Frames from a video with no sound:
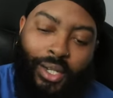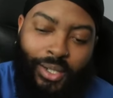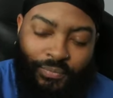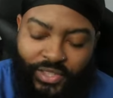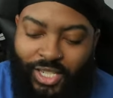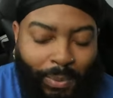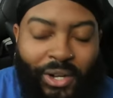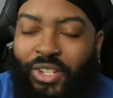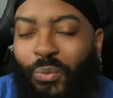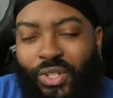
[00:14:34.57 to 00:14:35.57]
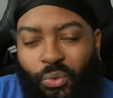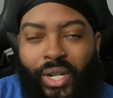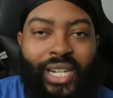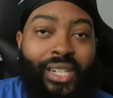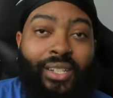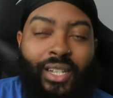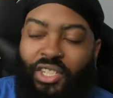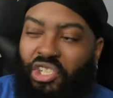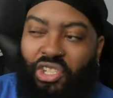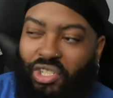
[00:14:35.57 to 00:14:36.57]
this person was winning.
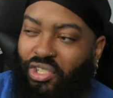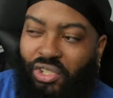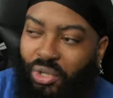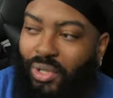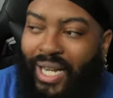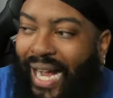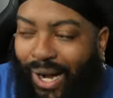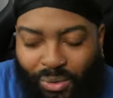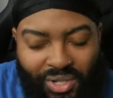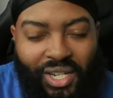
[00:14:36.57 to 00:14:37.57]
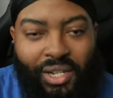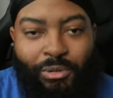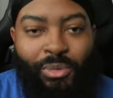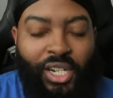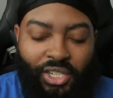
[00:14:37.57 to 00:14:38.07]
You just knew the outcome.